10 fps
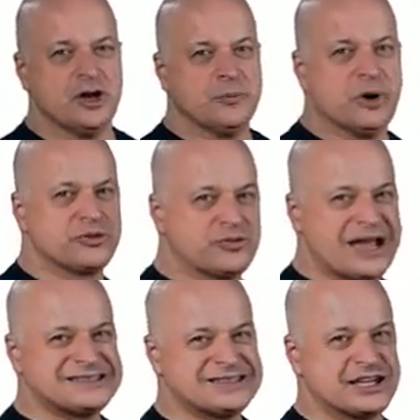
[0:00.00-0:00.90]
both
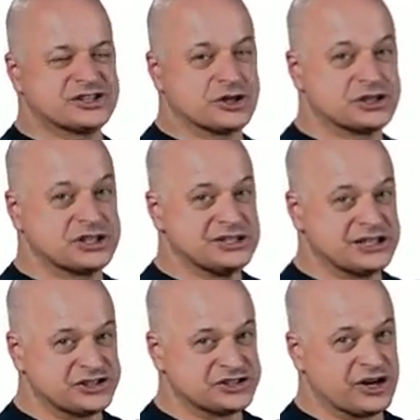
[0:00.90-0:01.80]
rest and exertion,
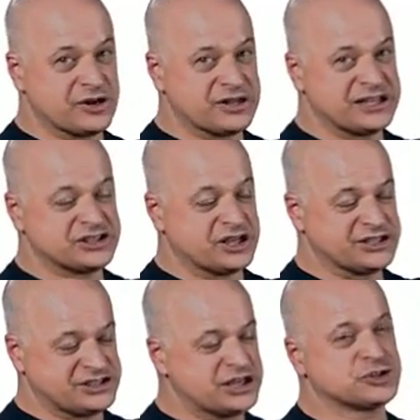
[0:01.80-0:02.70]
that's an
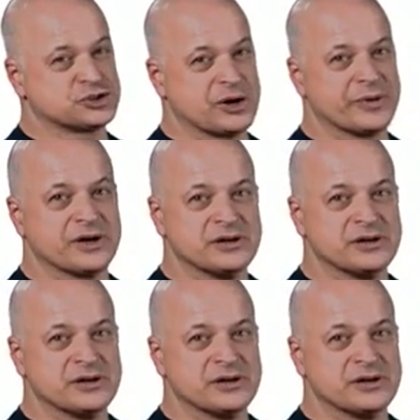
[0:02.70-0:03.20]
essential tremor.